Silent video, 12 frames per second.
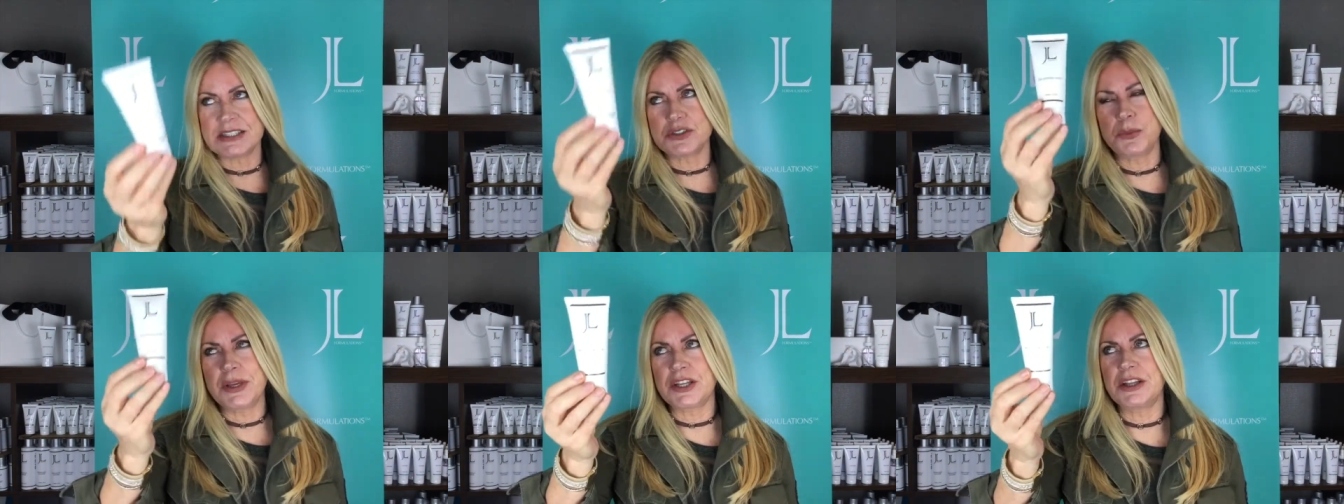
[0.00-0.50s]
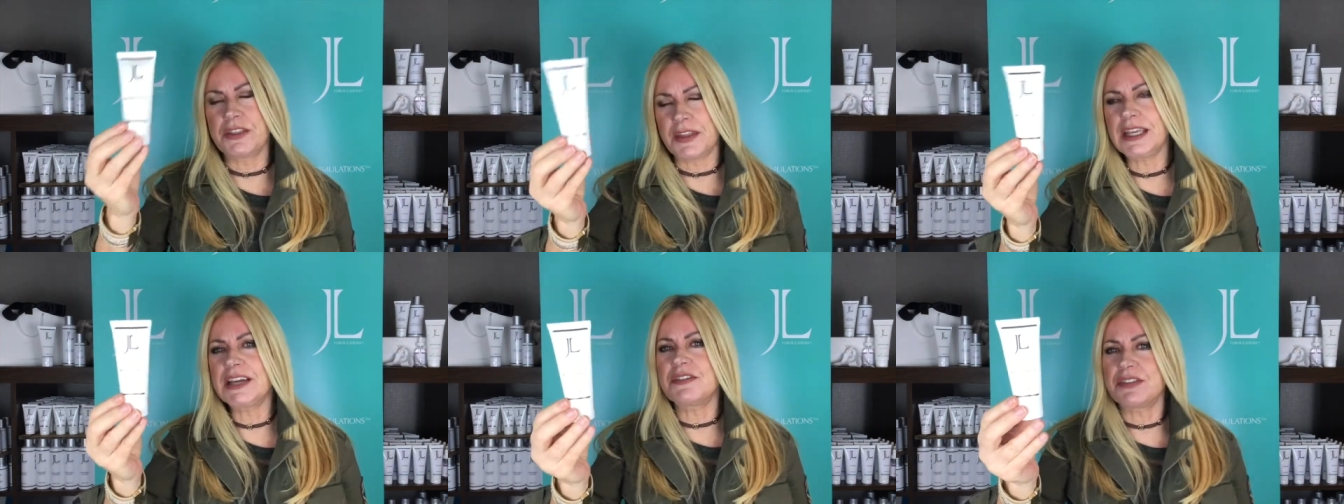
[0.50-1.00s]
So we can
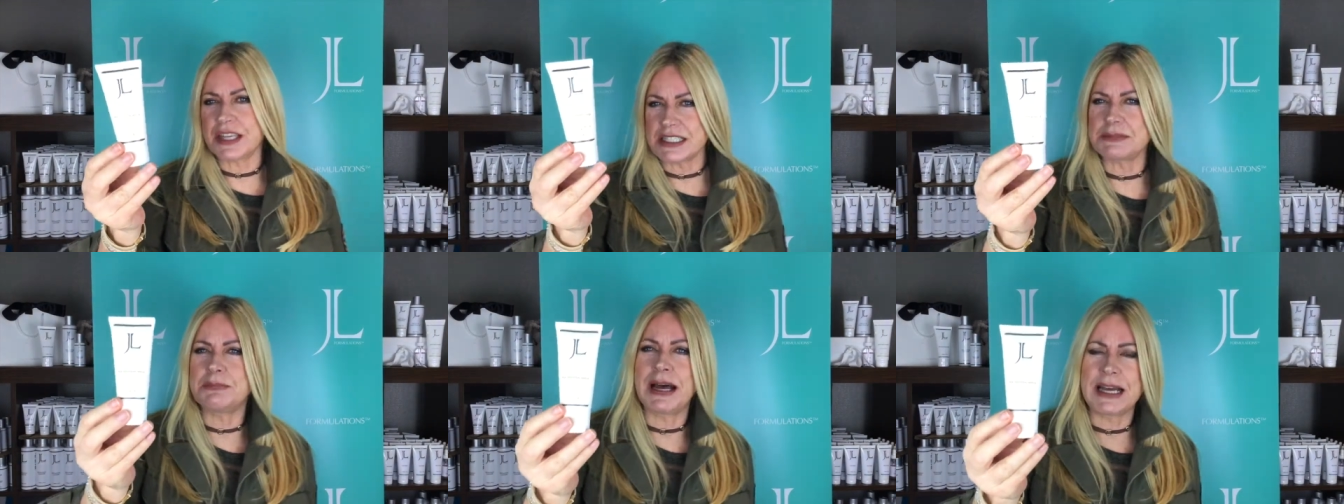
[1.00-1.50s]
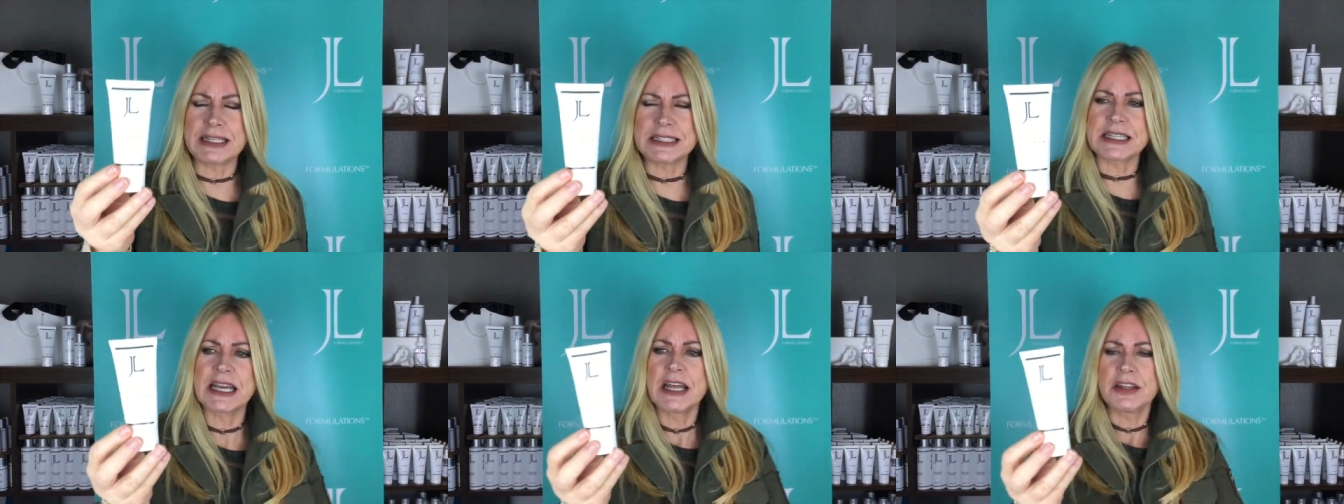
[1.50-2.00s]
think of this
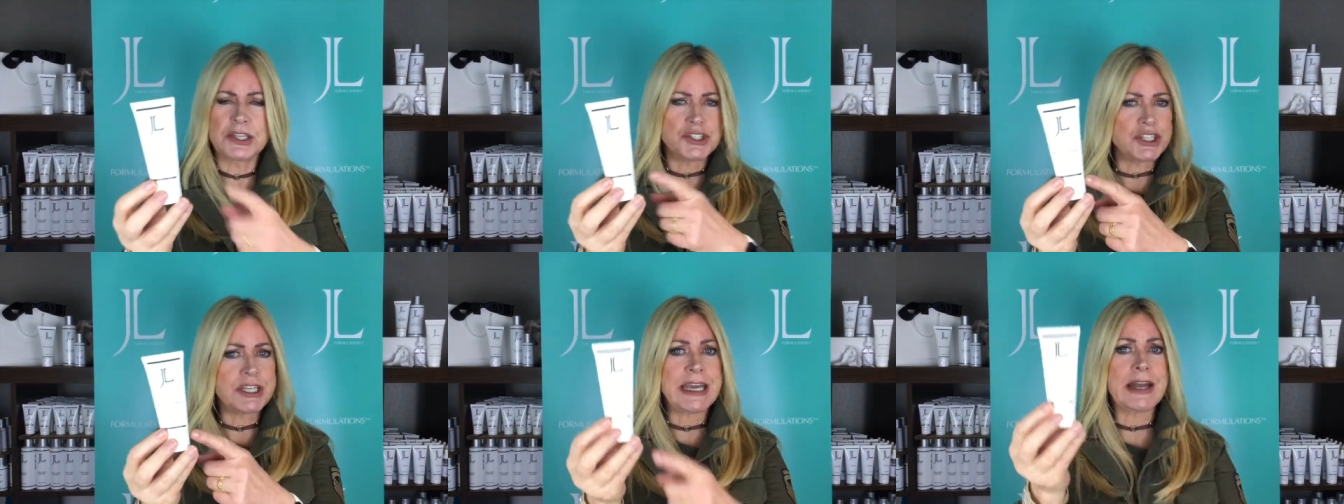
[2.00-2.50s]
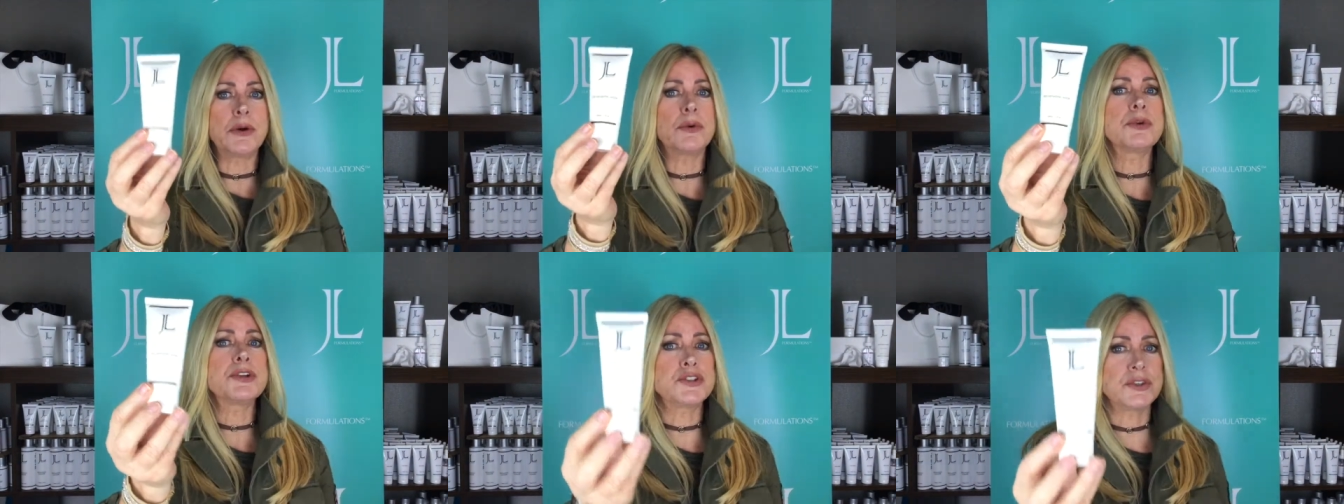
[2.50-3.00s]
mask, the JL
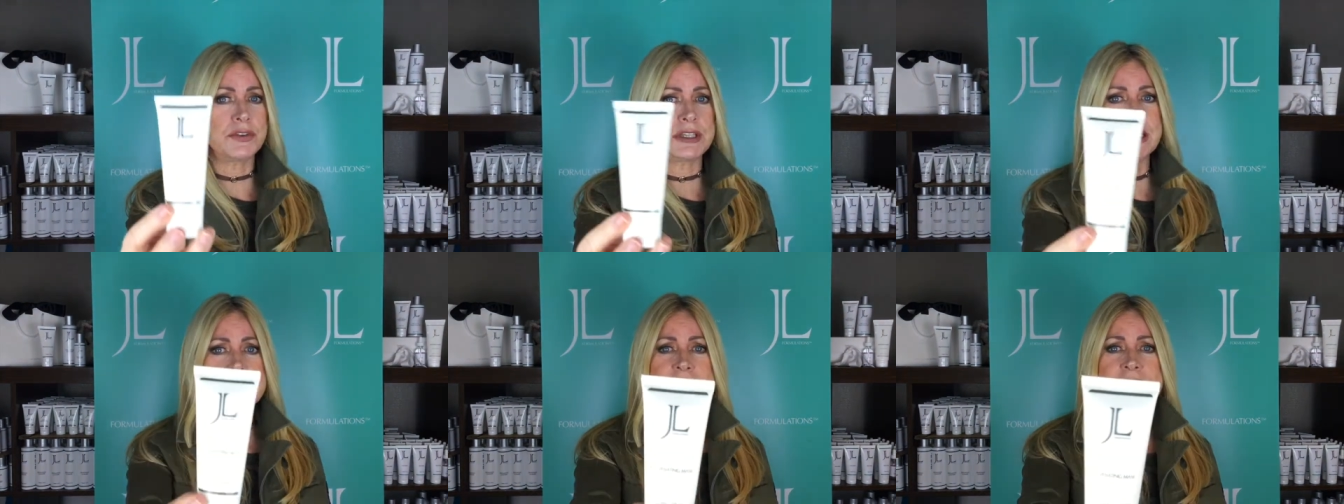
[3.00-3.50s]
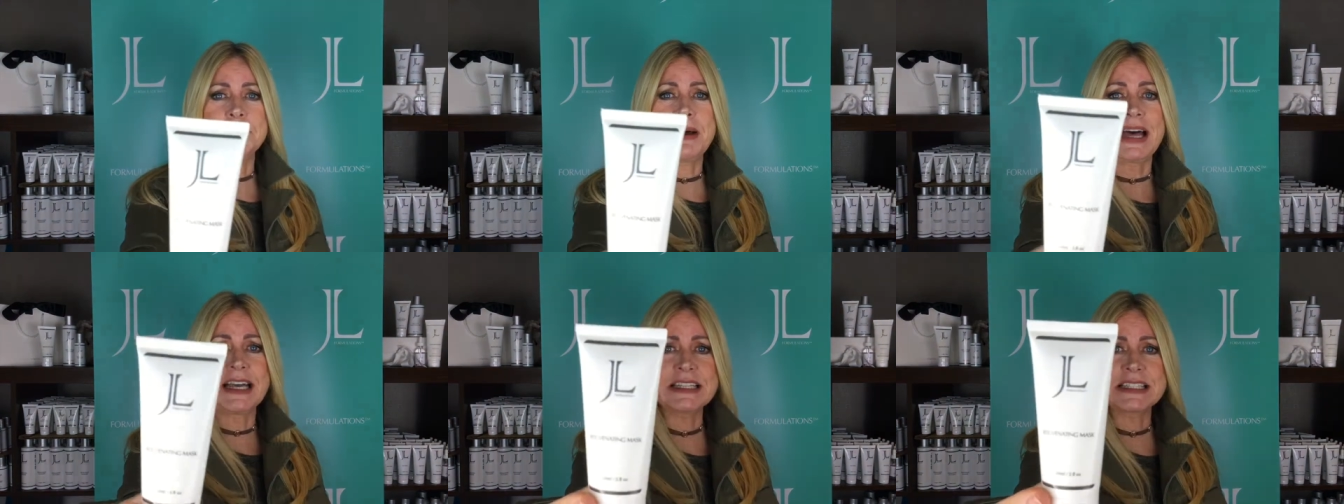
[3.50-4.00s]
Rejuvenating
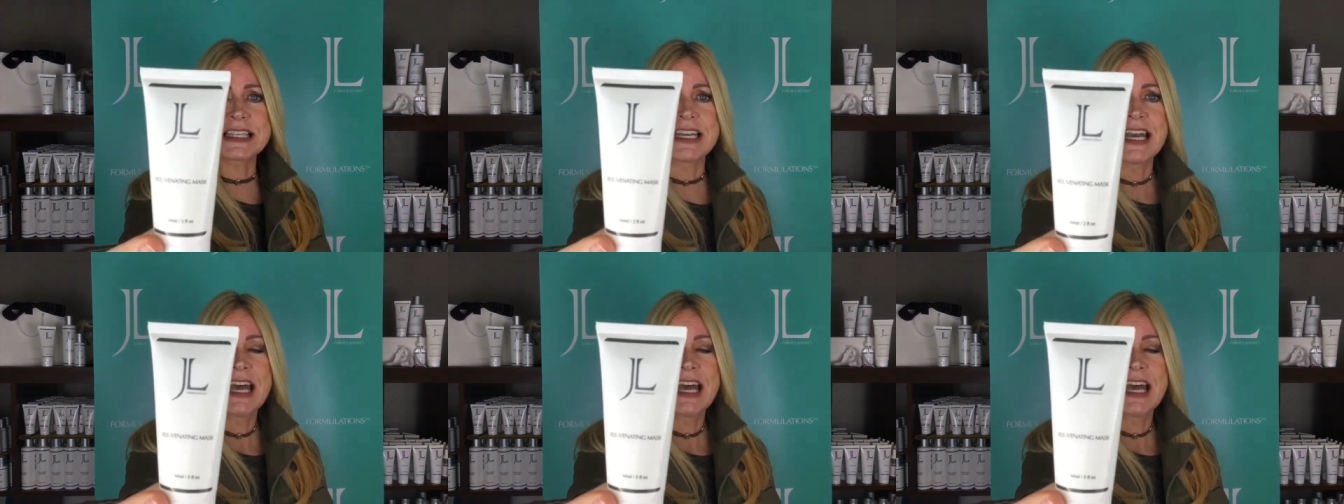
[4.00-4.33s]
Mask,